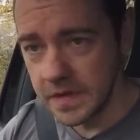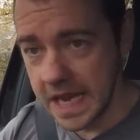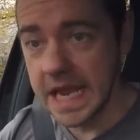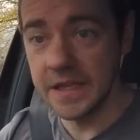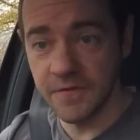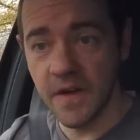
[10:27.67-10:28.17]

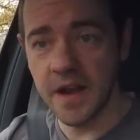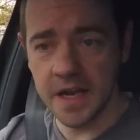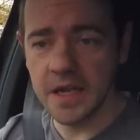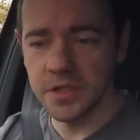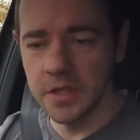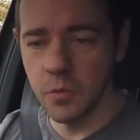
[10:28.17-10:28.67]
It's fine. It
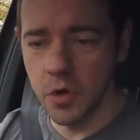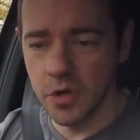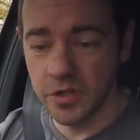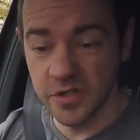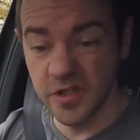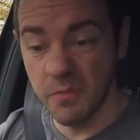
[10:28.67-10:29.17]
actually
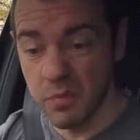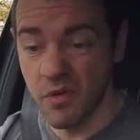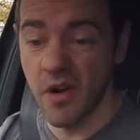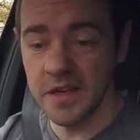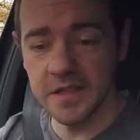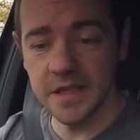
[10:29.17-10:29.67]
works
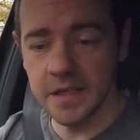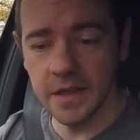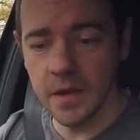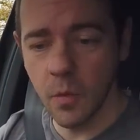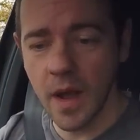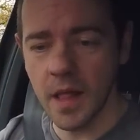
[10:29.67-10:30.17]

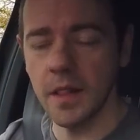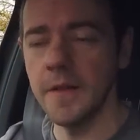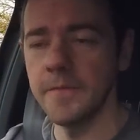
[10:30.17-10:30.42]
surprisingly well.